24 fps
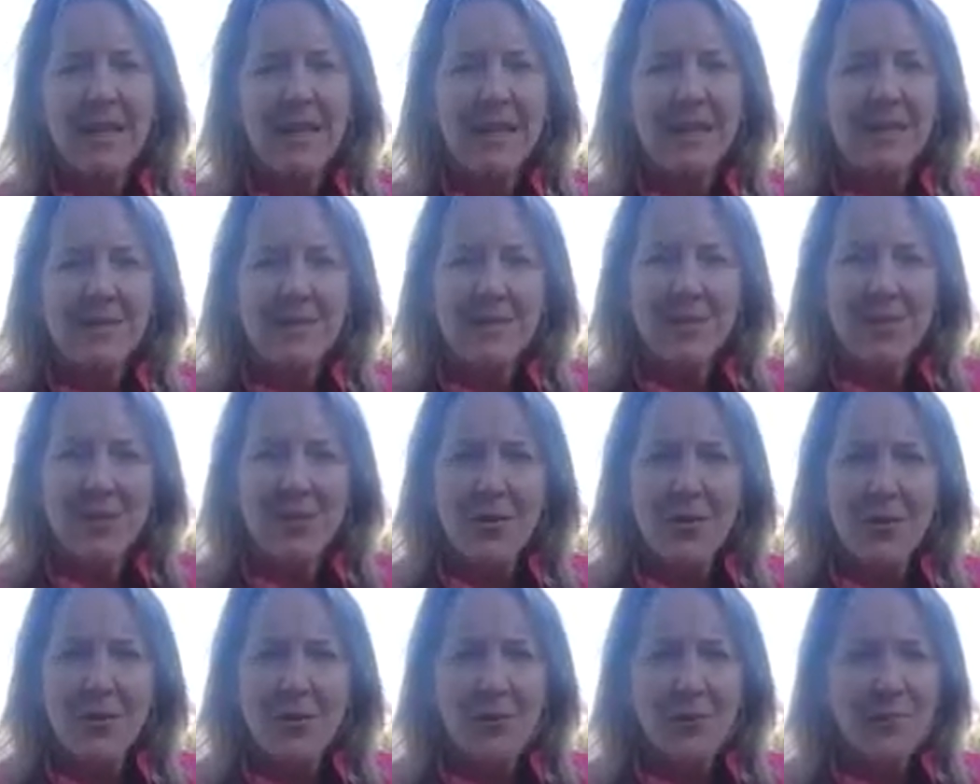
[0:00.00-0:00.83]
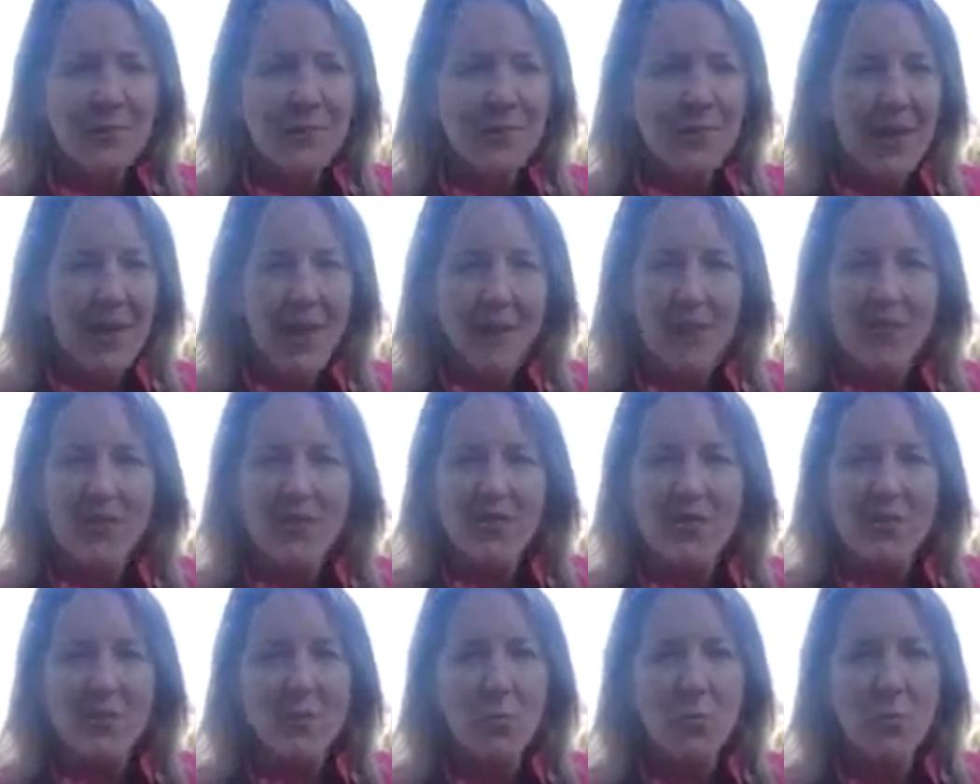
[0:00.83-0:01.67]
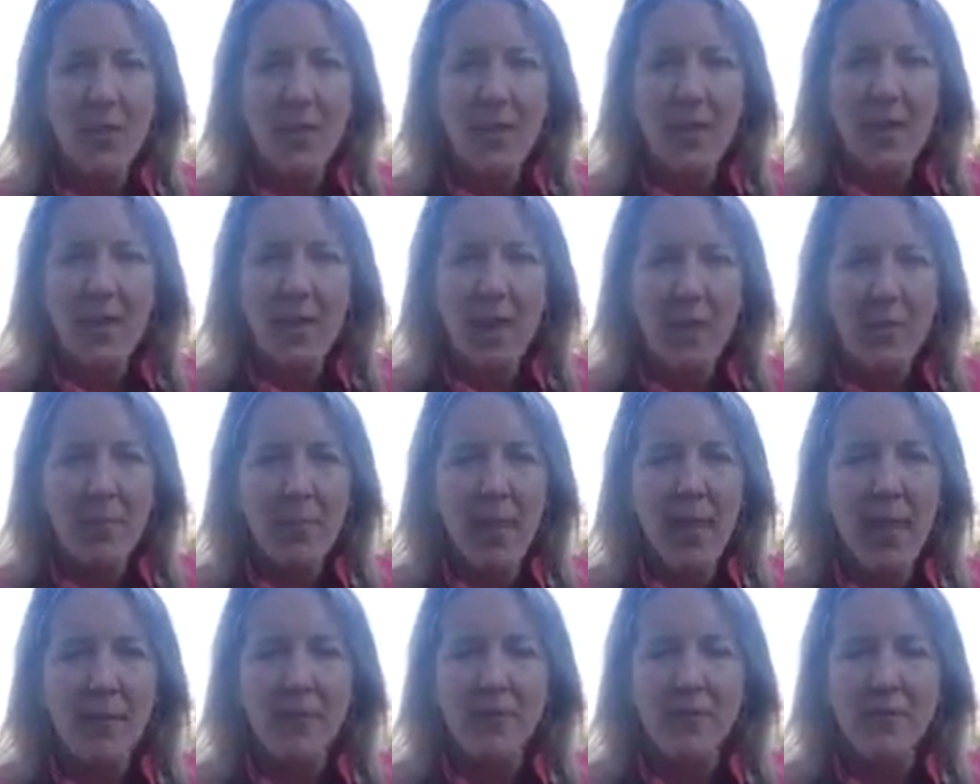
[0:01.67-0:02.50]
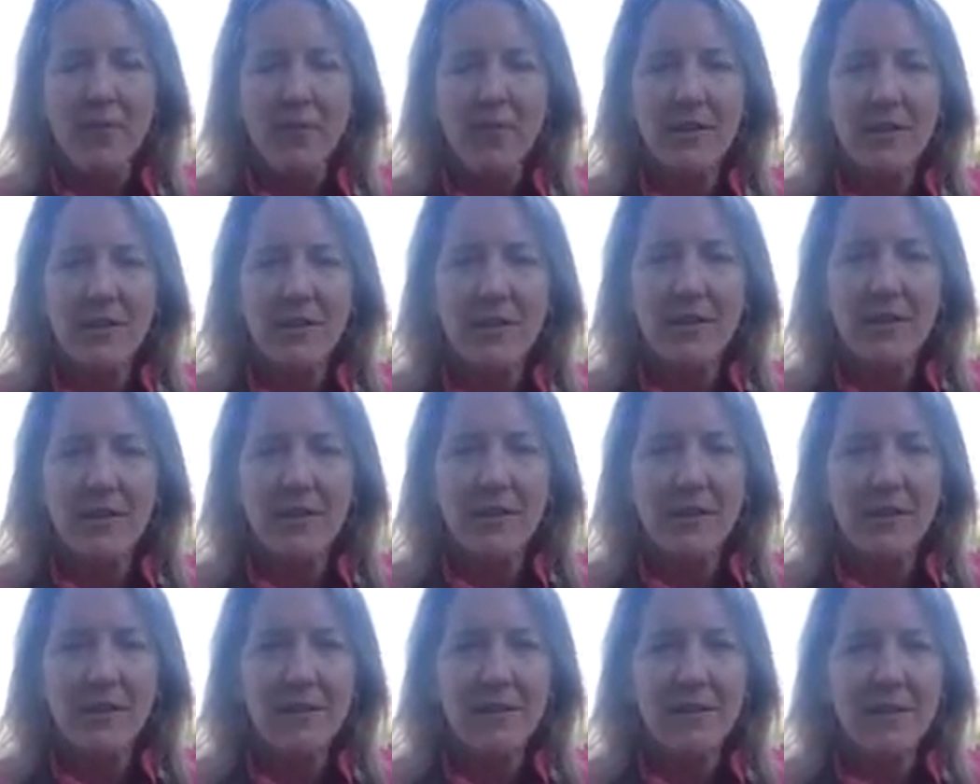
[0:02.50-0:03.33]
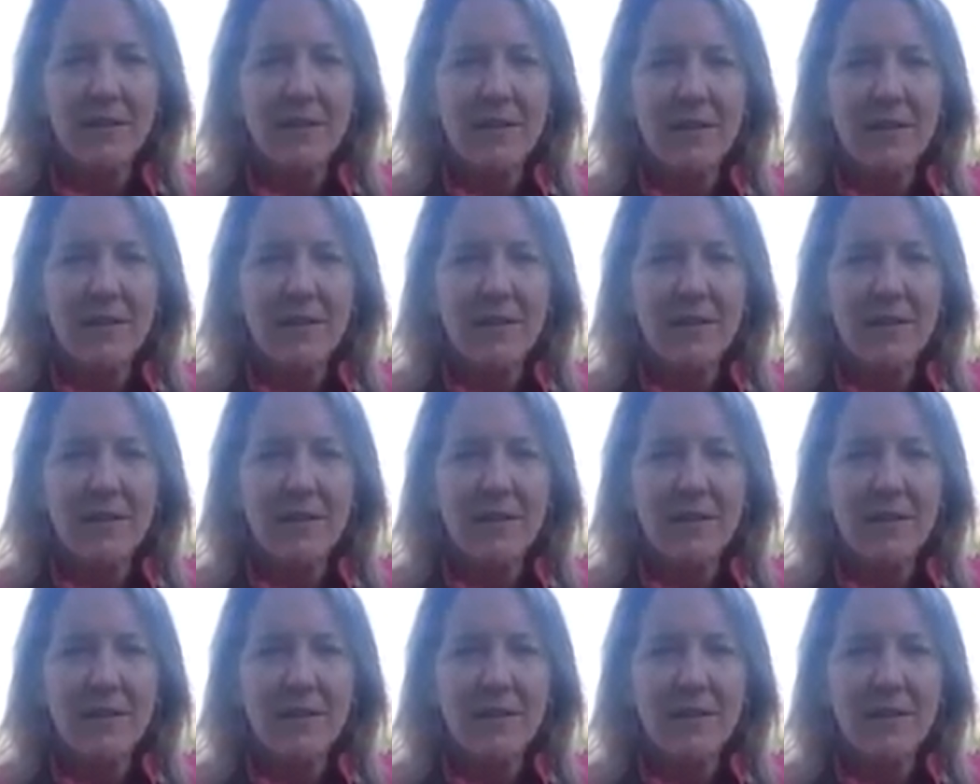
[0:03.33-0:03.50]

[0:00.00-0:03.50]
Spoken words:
And so I was just aware of that pattern, and